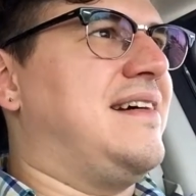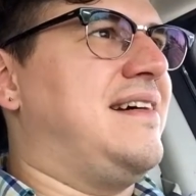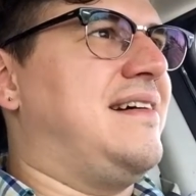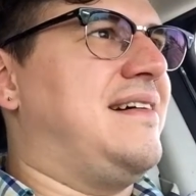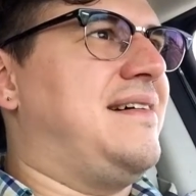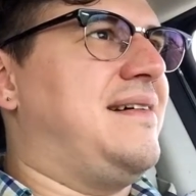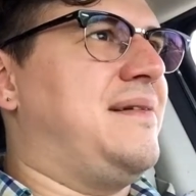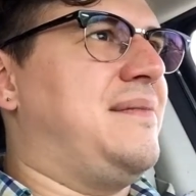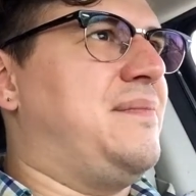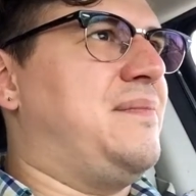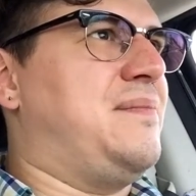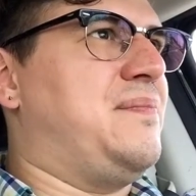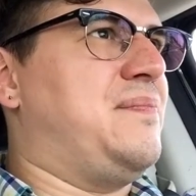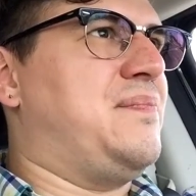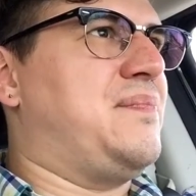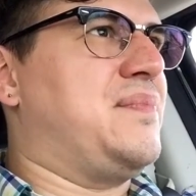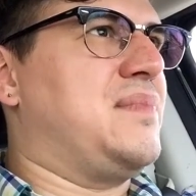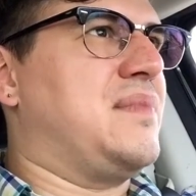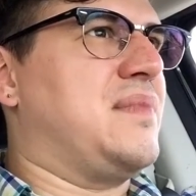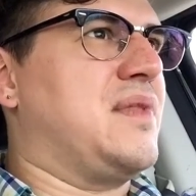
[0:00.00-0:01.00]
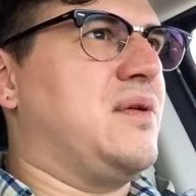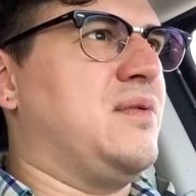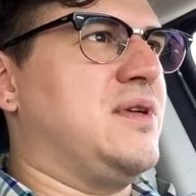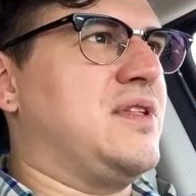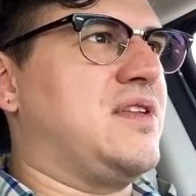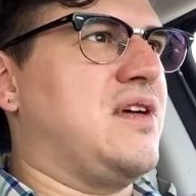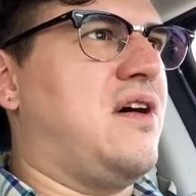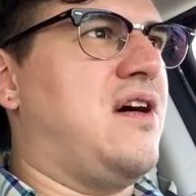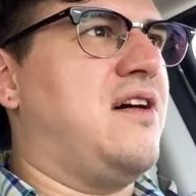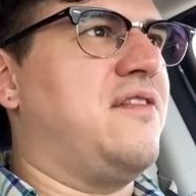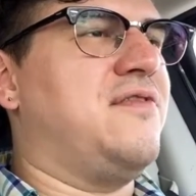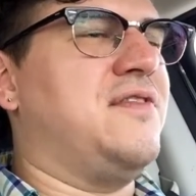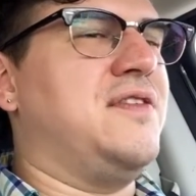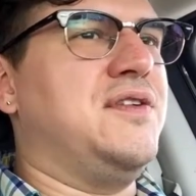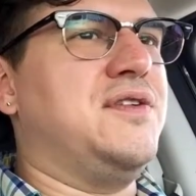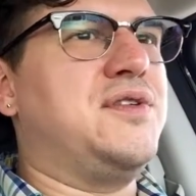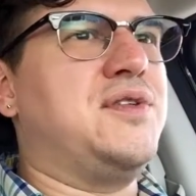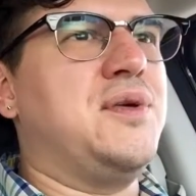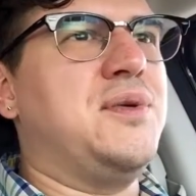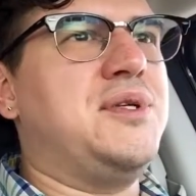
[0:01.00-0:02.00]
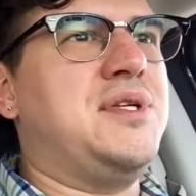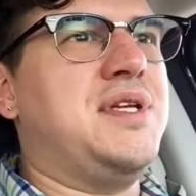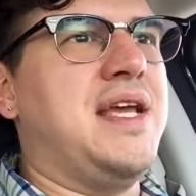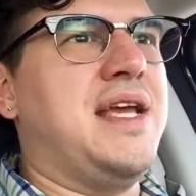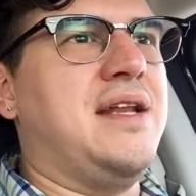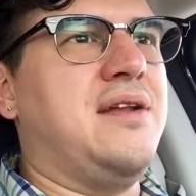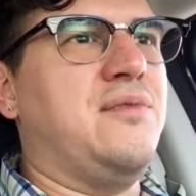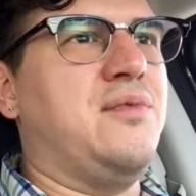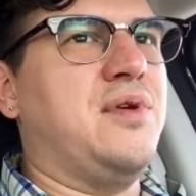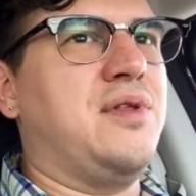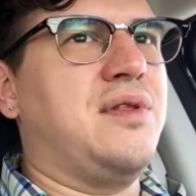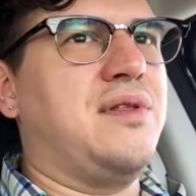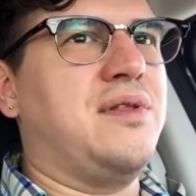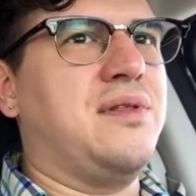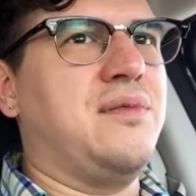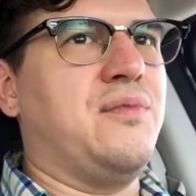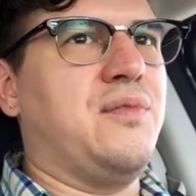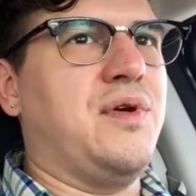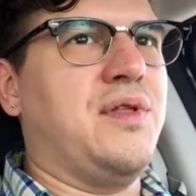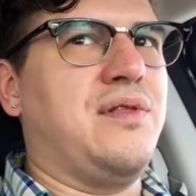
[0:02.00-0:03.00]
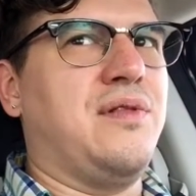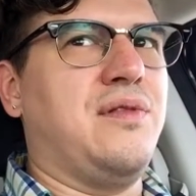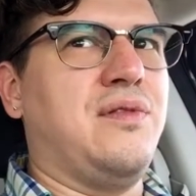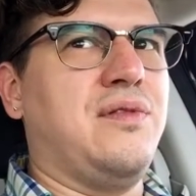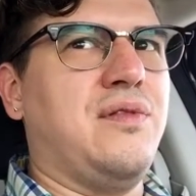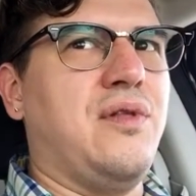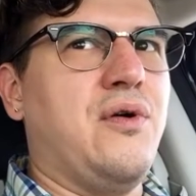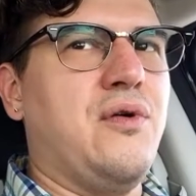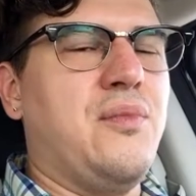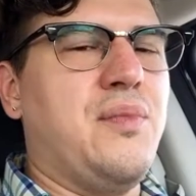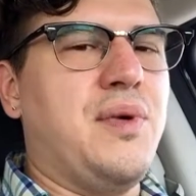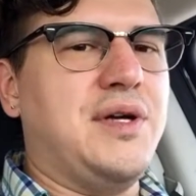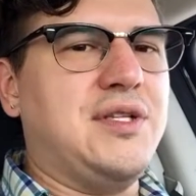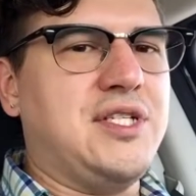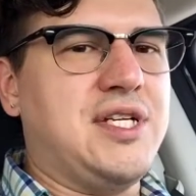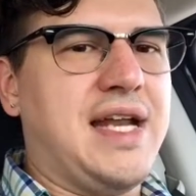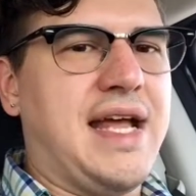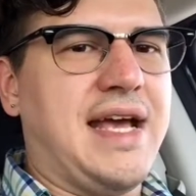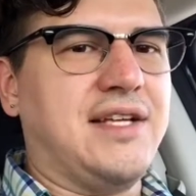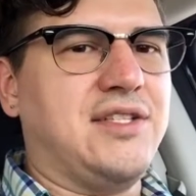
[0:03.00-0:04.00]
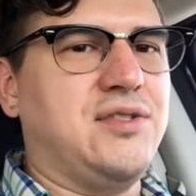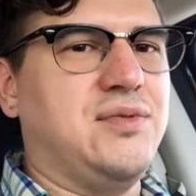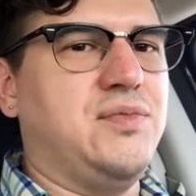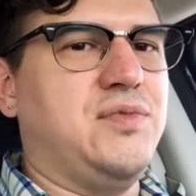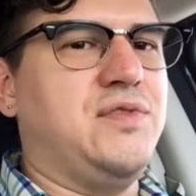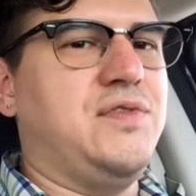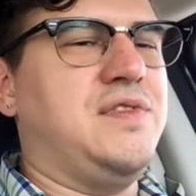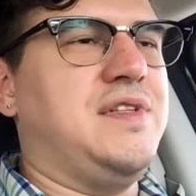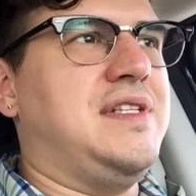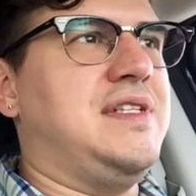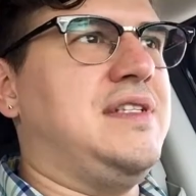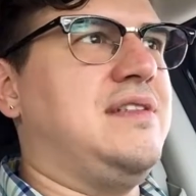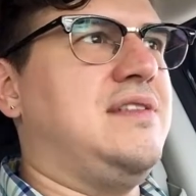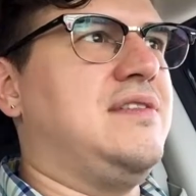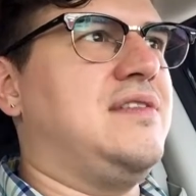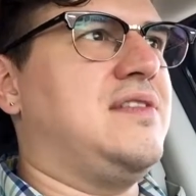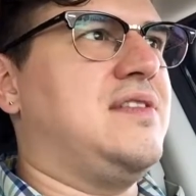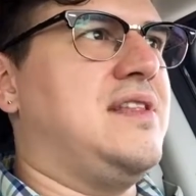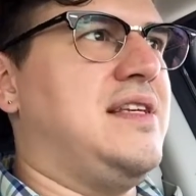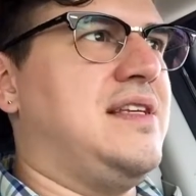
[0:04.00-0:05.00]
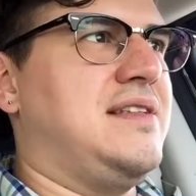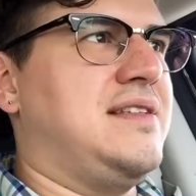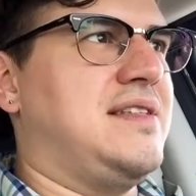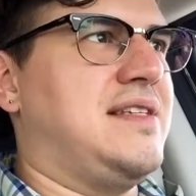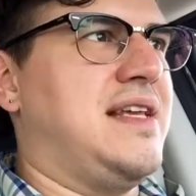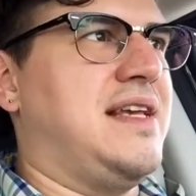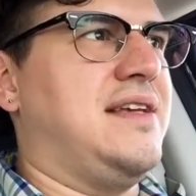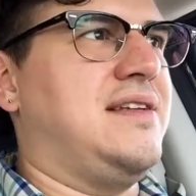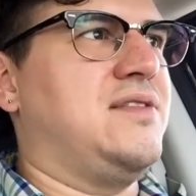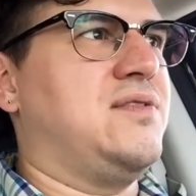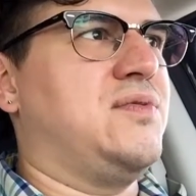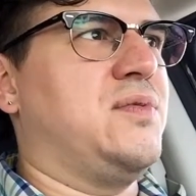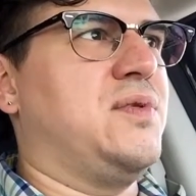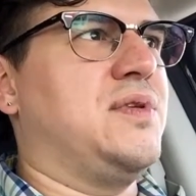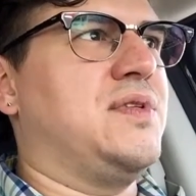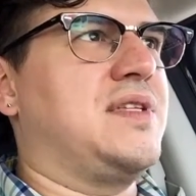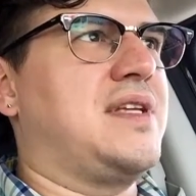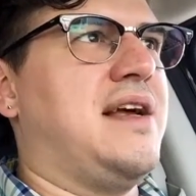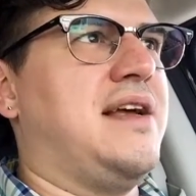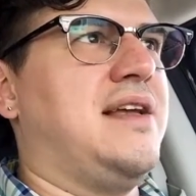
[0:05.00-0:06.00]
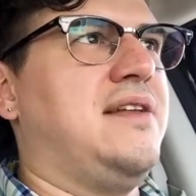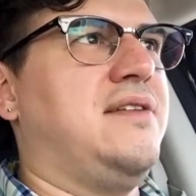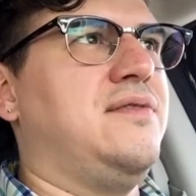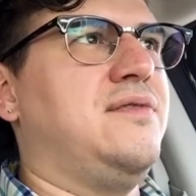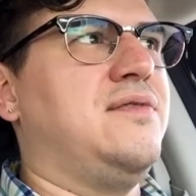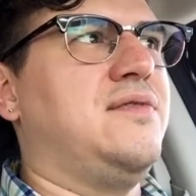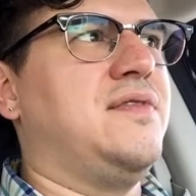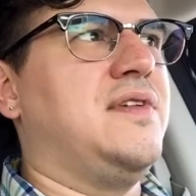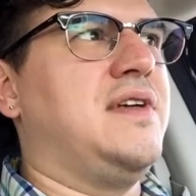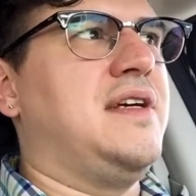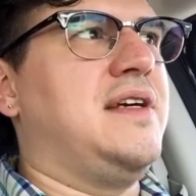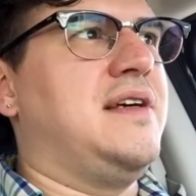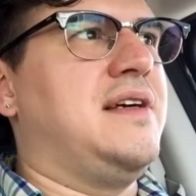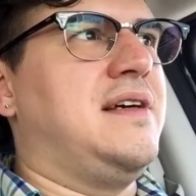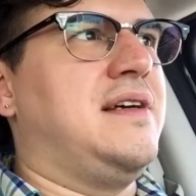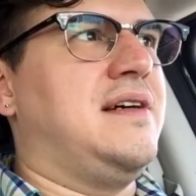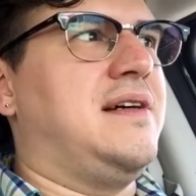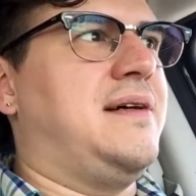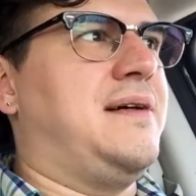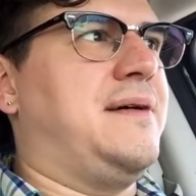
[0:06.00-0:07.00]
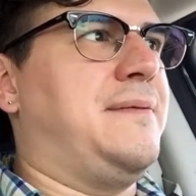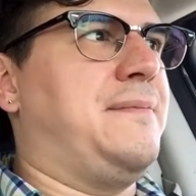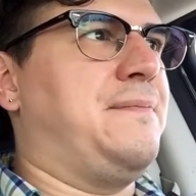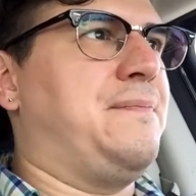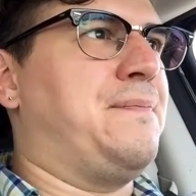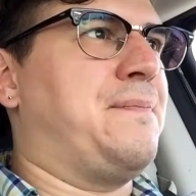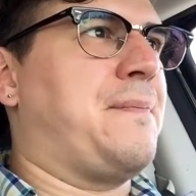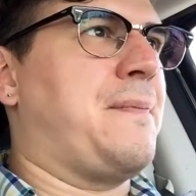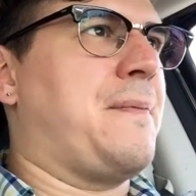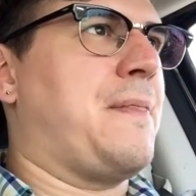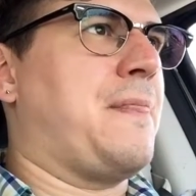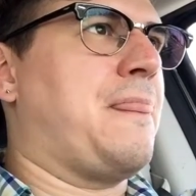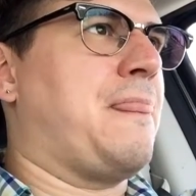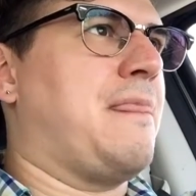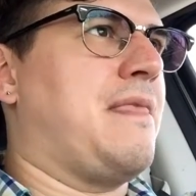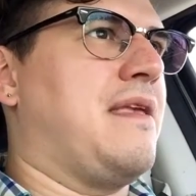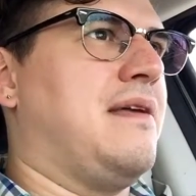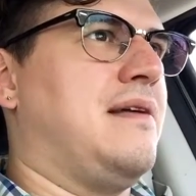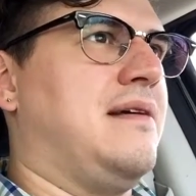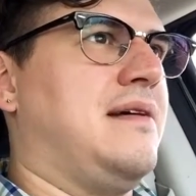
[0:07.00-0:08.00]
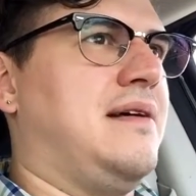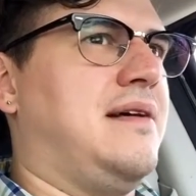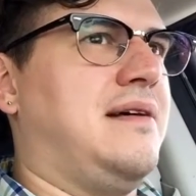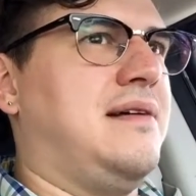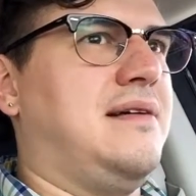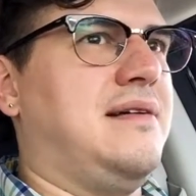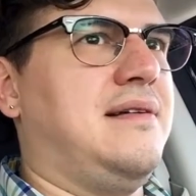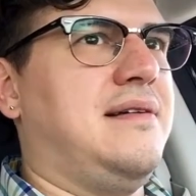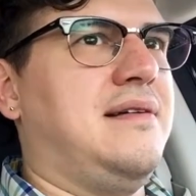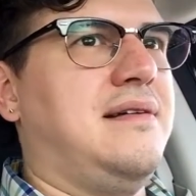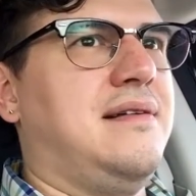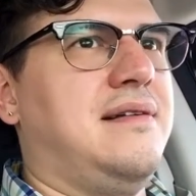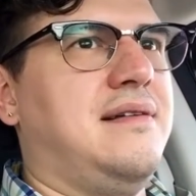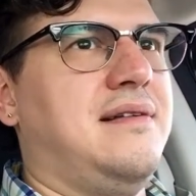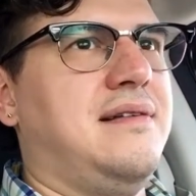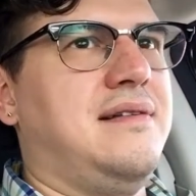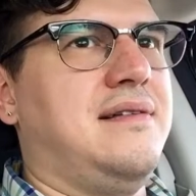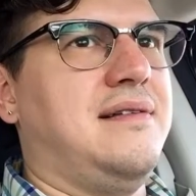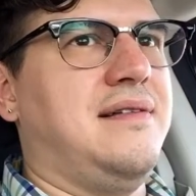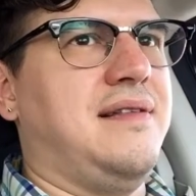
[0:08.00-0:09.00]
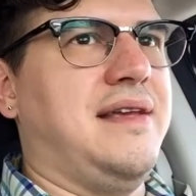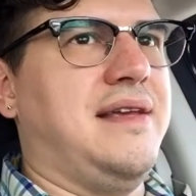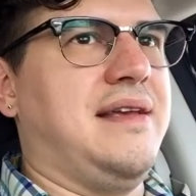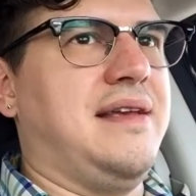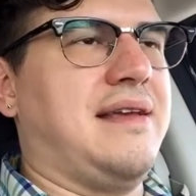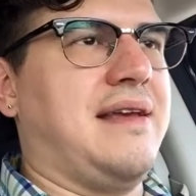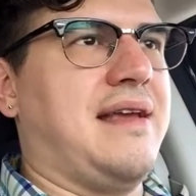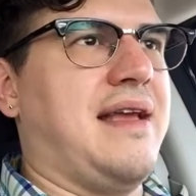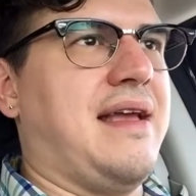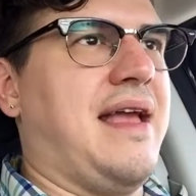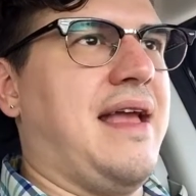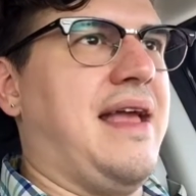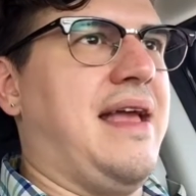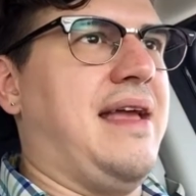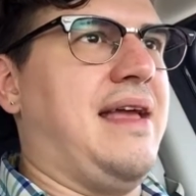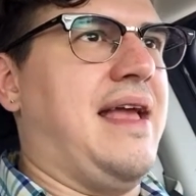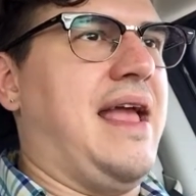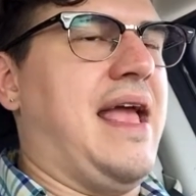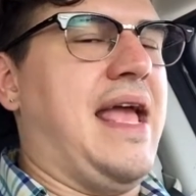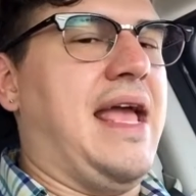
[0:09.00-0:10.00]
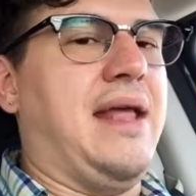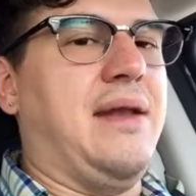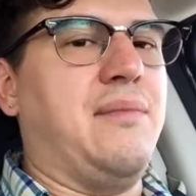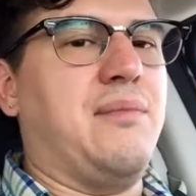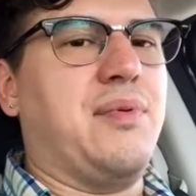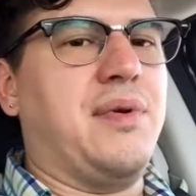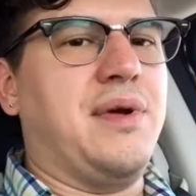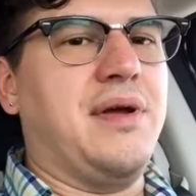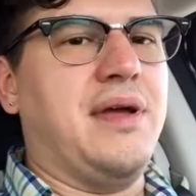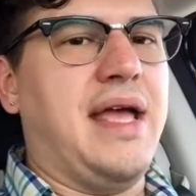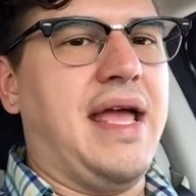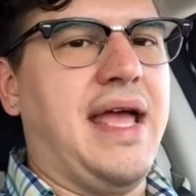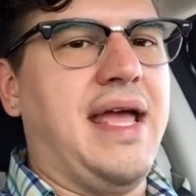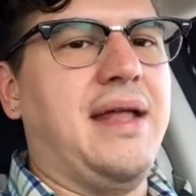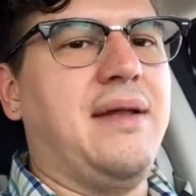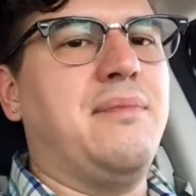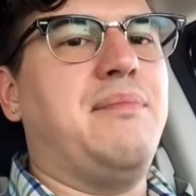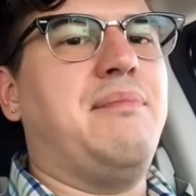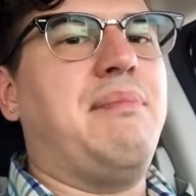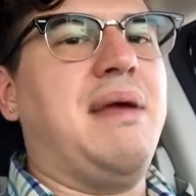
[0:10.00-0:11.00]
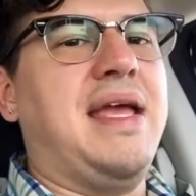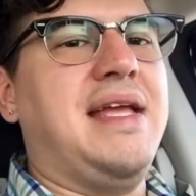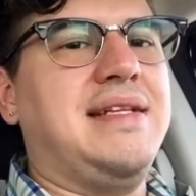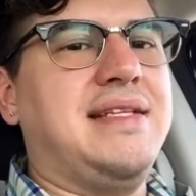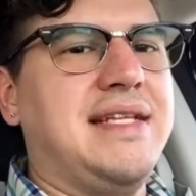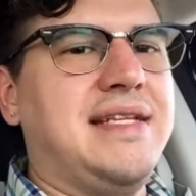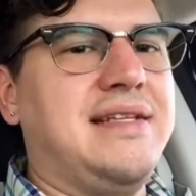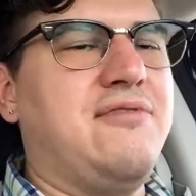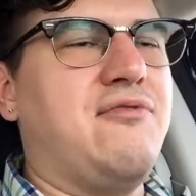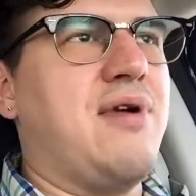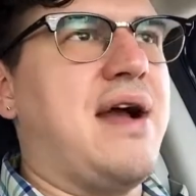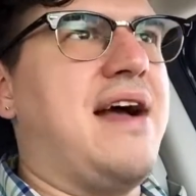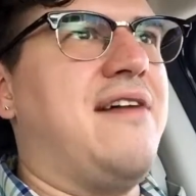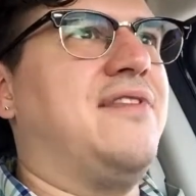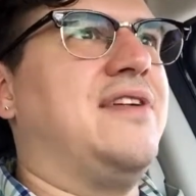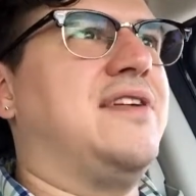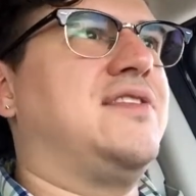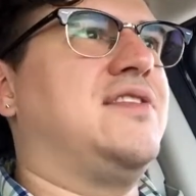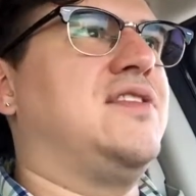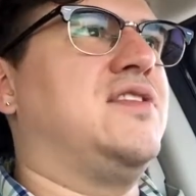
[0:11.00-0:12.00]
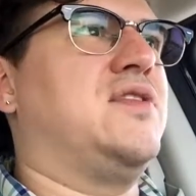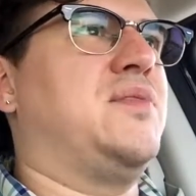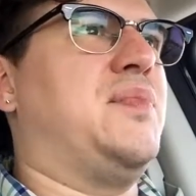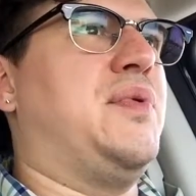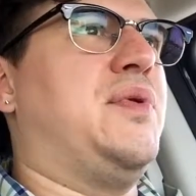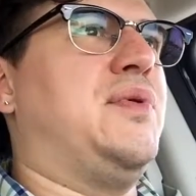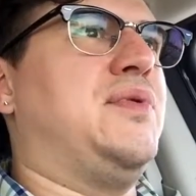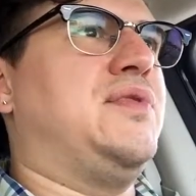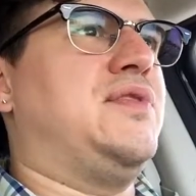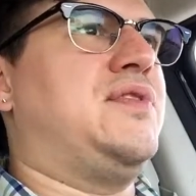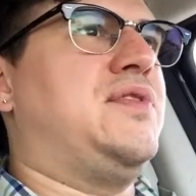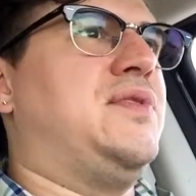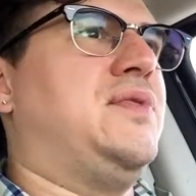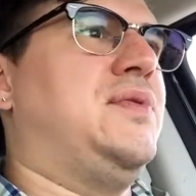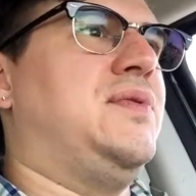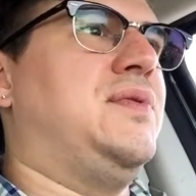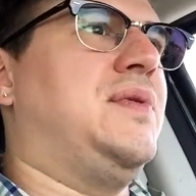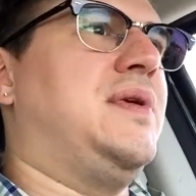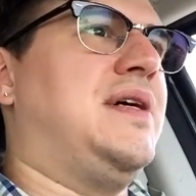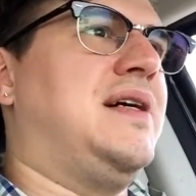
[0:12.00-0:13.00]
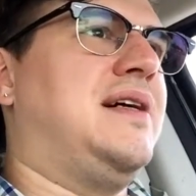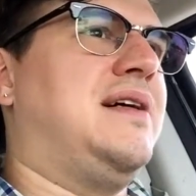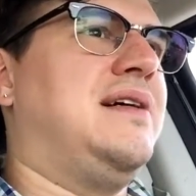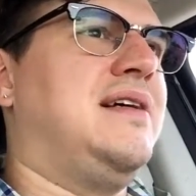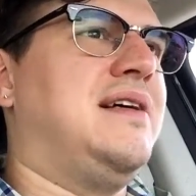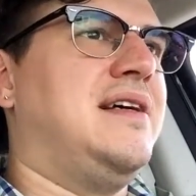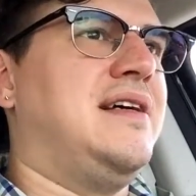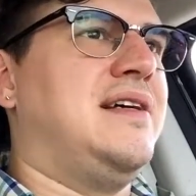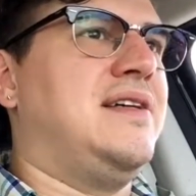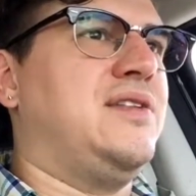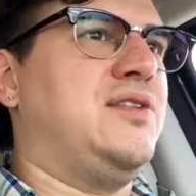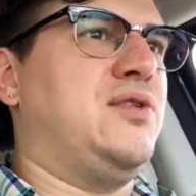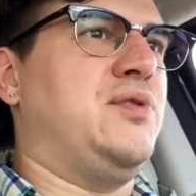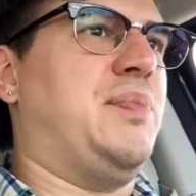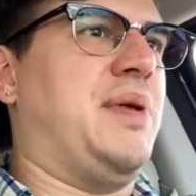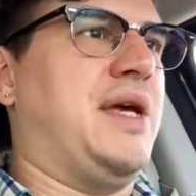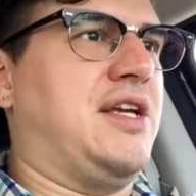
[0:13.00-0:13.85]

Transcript: um, what's often associated with with low budget action movies these days, where it's kind of um, uh, like hand hand painted graphics as opposed to uh, to